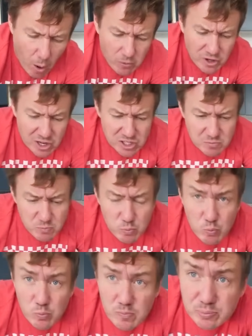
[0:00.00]
That
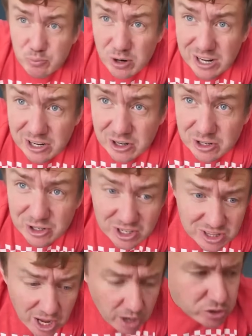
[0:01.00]
is brilliant. Look
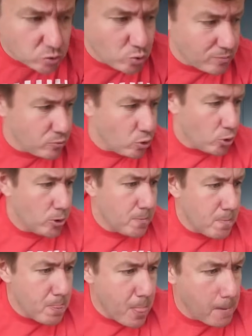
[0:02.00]
at that. I'm going to do one more.